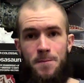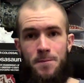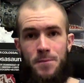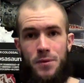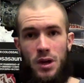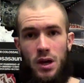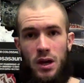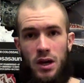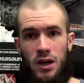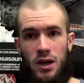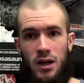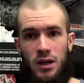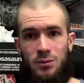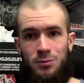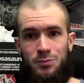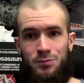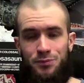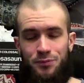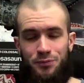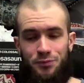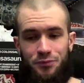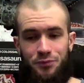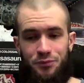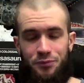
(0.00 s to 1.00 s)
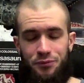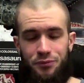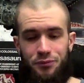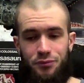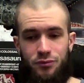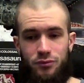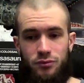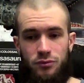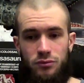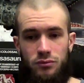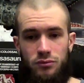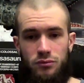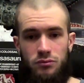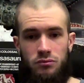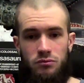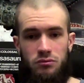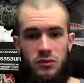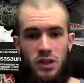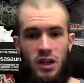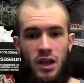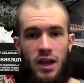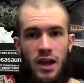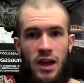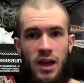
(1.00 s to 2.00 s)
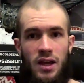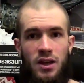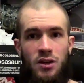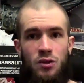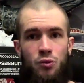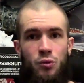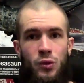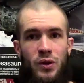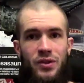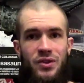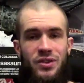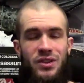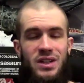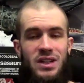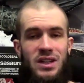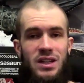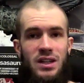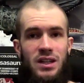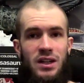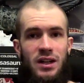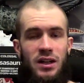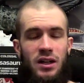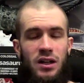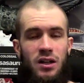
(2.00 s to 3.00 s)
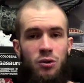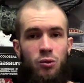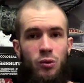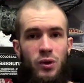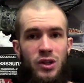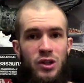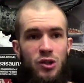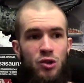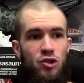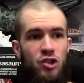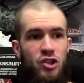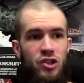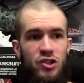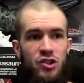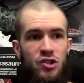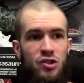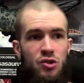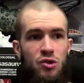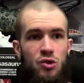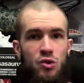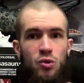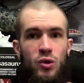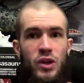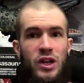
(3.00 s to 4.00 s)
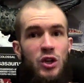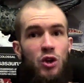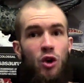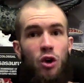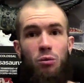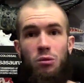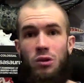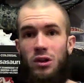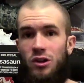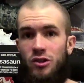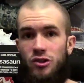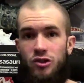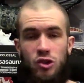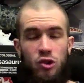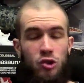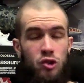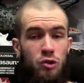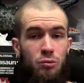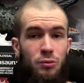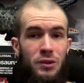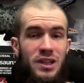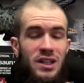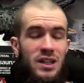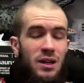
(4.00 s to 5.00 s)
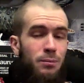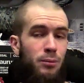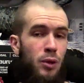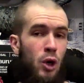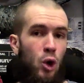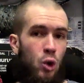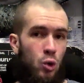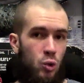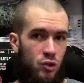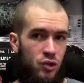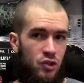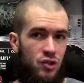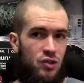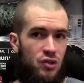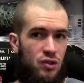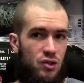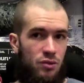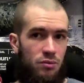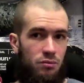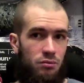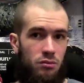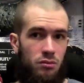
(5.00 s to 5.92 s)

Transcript: Um, and with the when you just do a normal social media posts,